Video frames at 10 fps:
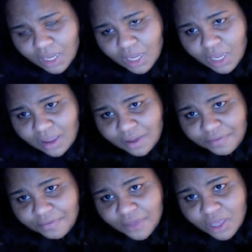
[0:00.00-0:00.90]
if
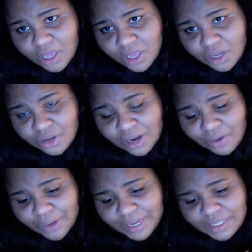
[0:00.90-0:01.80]
you're not
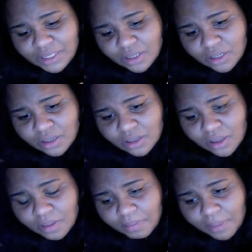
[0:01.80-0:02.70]
ready to
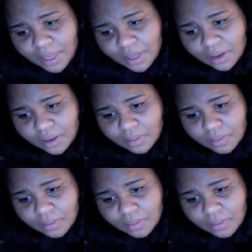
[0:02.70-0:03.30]
man up.